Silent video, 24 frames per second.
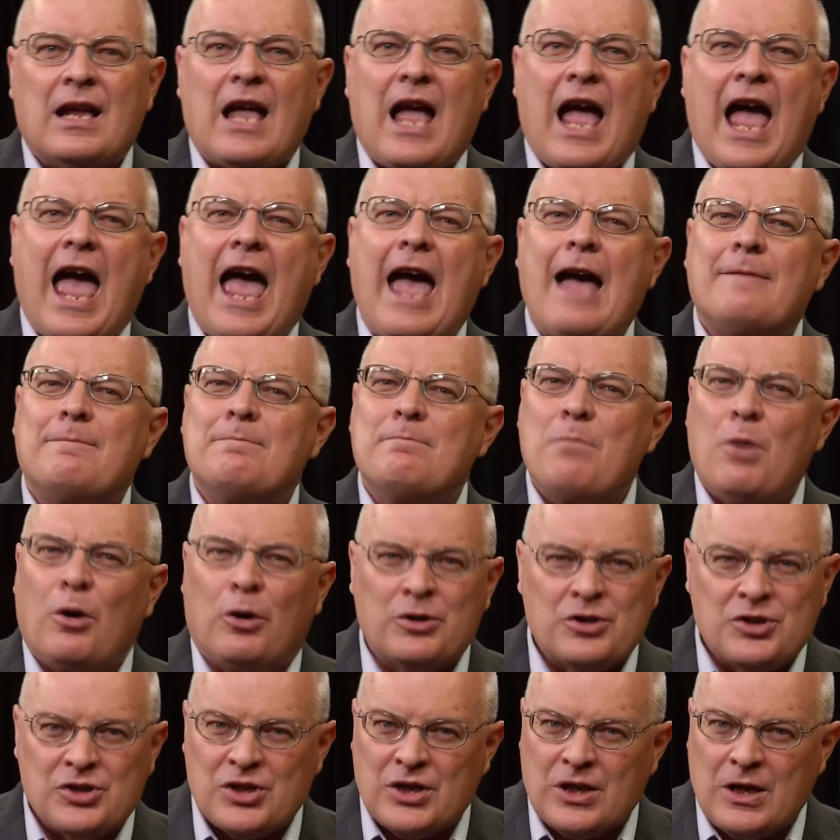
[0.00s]
Have
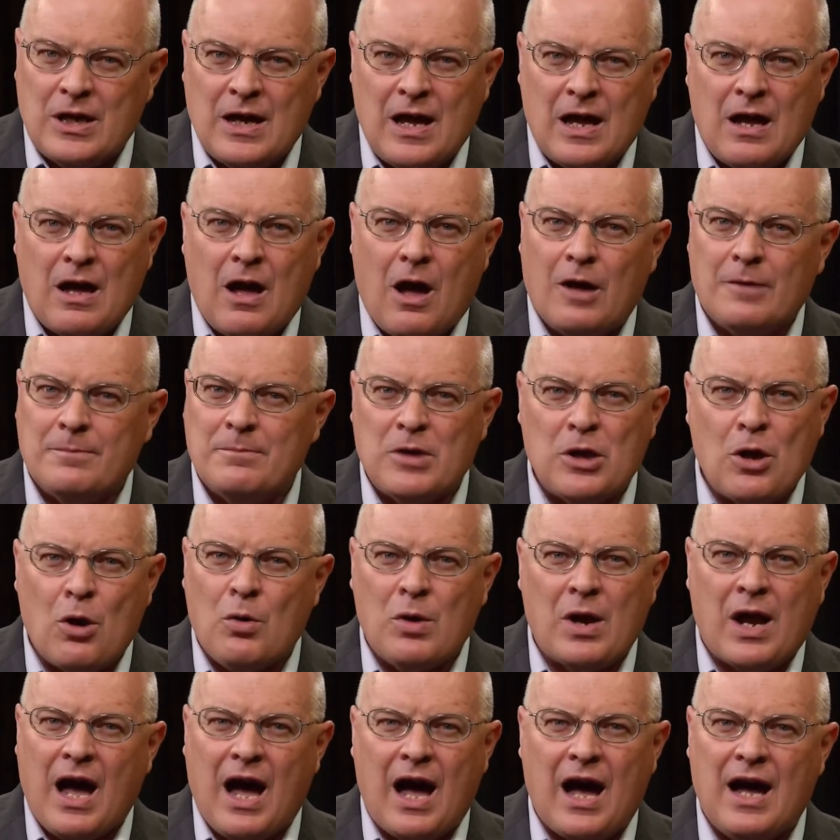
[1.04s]
mercy on me, O
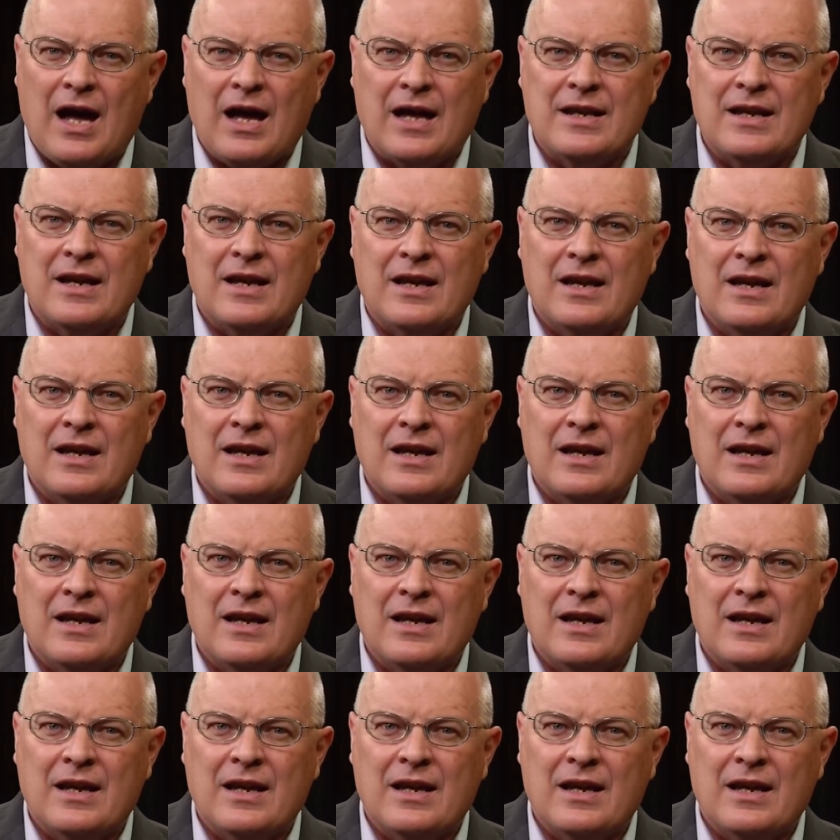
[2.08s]
God